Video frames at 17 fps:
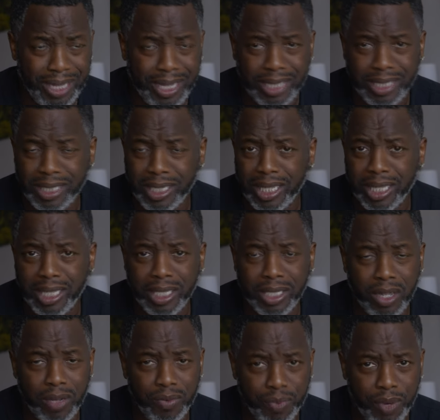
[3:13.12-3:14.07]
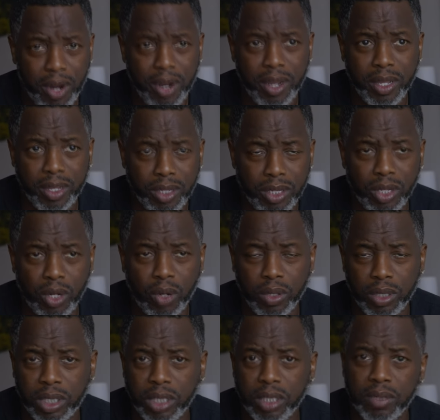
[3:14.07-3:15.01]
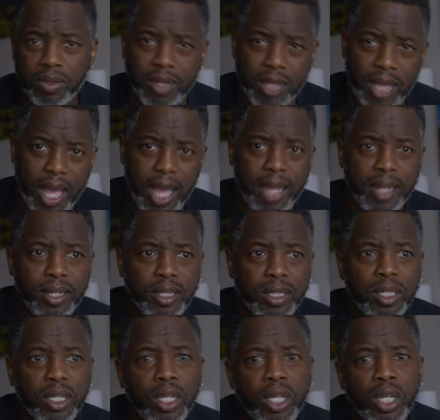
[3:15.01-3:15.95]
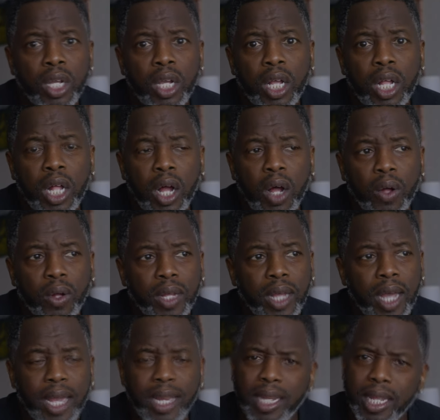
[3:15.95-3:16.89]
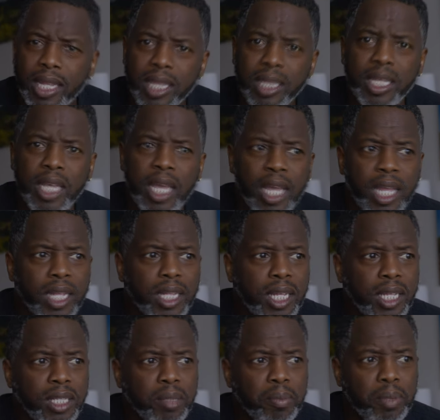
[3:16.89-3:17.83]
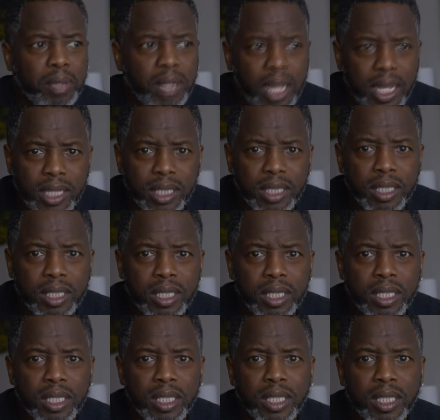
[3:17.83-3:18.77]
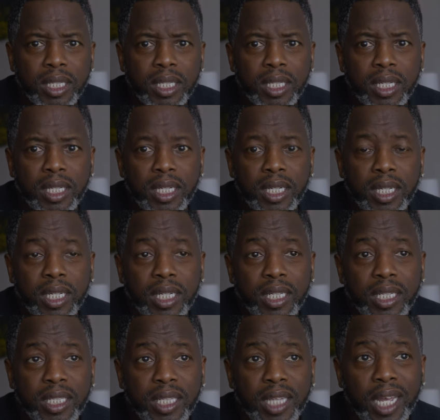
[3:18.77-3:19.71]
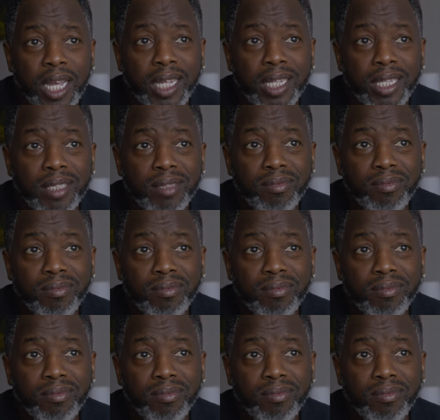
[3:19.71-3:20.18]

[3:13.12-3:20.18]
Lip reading: That's another thing. They're very, you know, attentive to that. Okay, another thing that's a plus is that